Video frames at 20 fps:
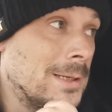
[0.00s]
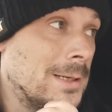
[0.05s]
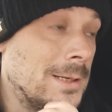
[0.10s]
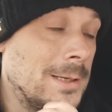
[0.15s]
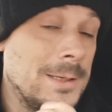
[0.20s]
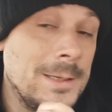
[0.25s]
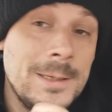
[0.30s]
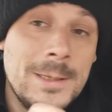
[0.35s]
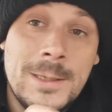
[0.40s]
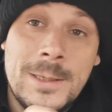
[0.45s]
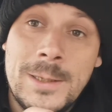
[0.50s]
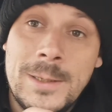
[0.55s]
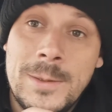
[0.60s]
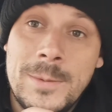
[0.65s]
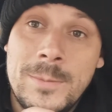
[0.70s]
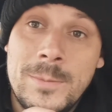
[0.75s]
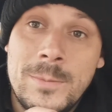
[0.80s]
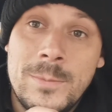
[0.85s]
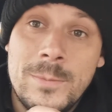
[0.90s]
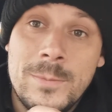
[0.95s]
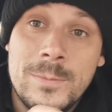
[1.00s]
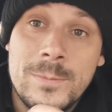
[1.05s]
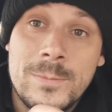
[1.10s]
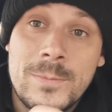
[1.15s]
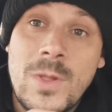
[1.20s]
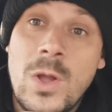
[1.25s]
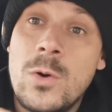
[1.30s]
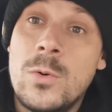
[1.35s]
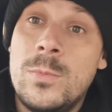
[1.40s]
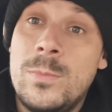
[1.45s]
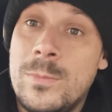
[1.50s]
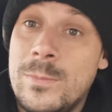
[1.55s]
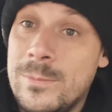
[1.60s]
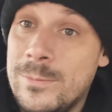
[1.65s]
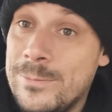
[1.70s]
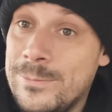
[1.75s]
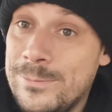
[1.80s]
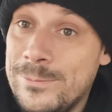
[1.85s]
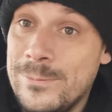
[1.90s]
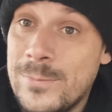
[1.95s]

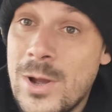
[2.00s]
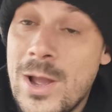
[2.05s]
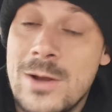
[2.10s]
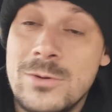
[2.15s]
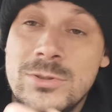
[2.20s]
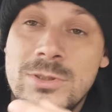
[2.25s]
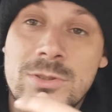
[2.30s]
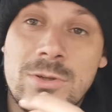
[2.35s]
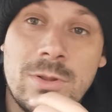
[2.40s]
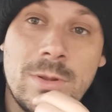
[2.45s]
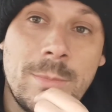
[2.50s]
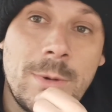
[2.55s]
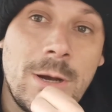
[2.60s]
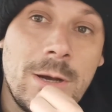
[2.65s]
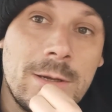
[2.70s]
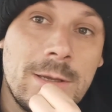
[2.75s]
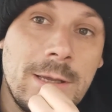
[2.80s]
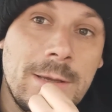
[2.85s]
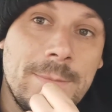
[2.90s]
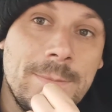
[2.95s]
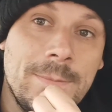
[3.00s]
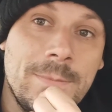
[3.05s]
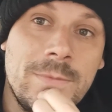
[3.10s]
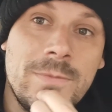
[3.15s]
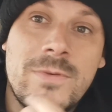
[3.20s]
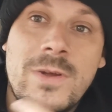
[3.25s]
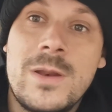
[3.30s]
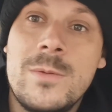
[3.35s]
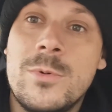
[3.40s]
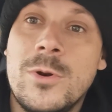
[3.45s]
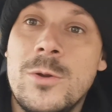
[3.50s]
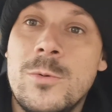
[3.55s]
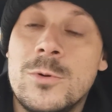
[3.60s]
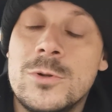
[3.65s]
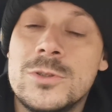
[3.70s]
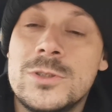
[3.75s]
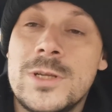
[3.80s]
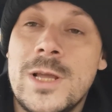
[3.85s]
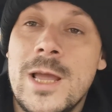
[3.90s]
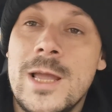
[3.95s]
My house is on the market. If anybody
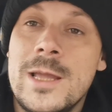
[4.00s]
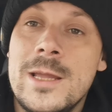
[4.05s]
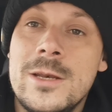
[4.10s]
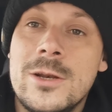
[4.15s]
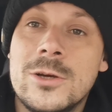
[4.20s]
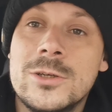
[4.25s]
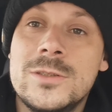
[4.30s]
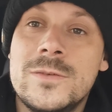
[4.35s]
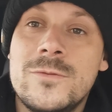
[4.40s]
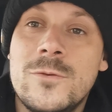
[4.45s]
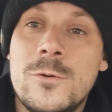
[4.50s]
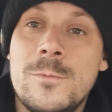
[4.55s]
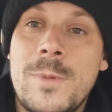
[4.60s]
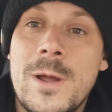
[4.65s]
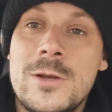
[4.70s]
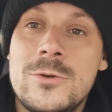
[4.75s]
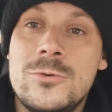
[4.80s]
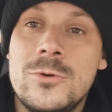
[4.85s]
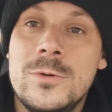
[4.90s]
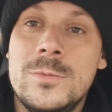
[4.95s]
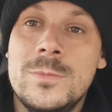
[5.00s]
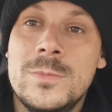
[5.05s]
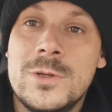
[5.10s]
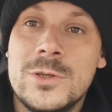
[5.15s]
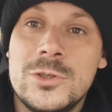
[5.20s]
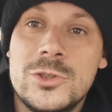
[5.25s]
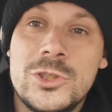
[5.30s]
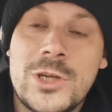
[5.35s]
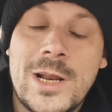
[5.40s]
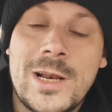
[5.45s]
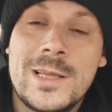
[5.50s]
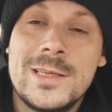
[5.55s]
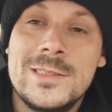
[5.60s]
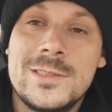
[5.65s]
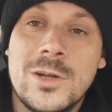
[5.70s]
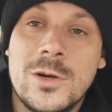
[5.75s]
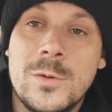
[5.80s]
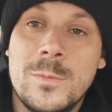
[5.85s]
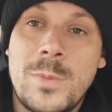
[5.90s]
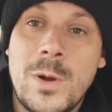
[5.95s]
wants a nice 4-bedroomed chalet
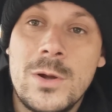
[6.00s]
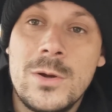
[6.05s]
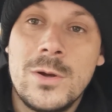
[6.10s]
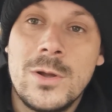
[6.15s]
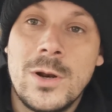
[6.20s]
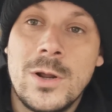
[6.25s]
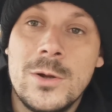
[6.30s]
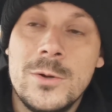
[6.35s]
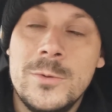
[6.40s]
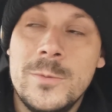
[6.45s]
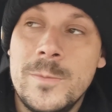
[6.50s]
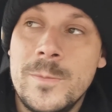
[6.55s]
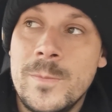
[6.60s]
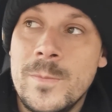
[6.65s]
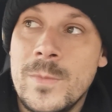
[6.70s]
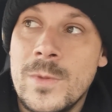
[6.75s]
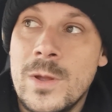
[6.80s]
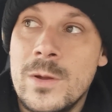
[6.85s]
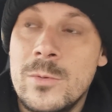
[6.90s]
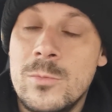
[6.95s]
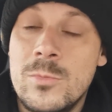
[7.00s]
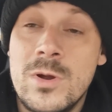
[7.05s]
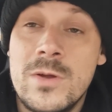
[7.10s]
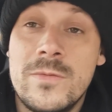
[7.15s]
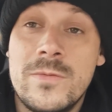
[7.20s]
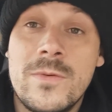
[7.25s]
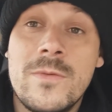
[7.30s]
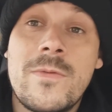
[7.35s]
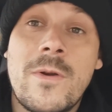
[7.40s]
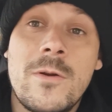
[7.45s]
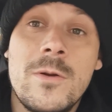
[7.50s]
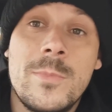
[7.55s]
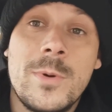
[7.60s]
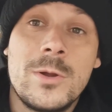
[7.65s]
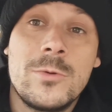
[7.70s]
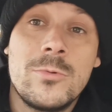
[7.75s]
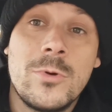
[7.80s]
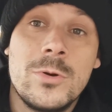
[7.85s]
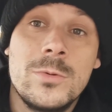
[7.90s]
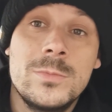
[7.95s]
style bungalow with very
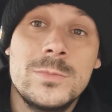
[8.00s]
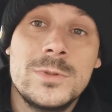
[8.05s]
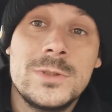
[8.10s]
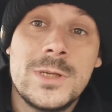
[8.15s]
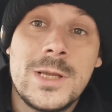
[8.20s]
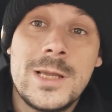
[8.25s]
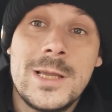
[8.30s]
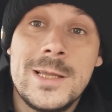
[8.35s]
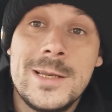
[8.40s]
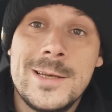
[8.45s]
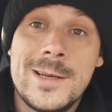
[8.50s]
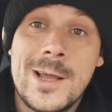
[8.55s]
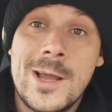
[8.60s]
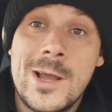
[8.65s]
big rooms in